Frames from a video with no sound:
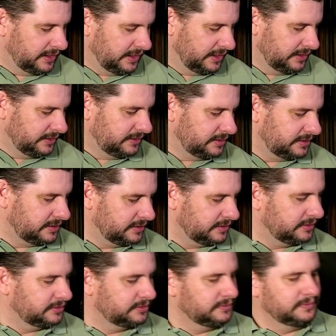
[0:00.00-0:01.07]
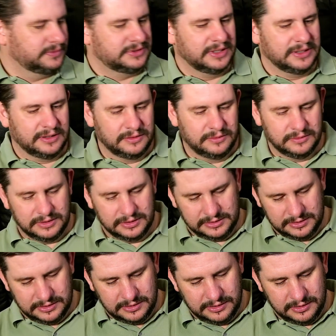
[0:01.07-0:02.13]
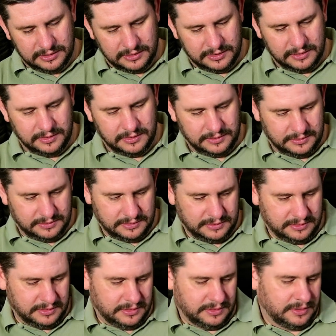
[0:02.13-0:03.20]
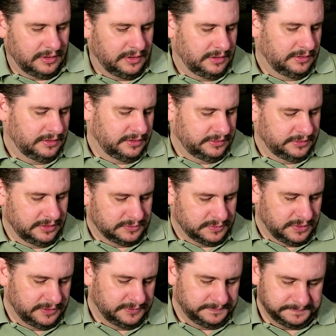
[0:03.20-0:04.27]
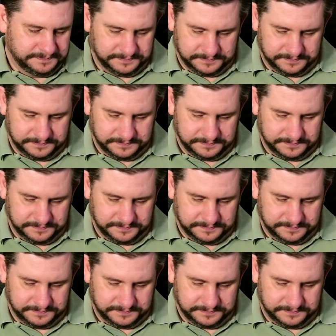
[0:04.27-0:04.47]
And should we take a look at the color on this one?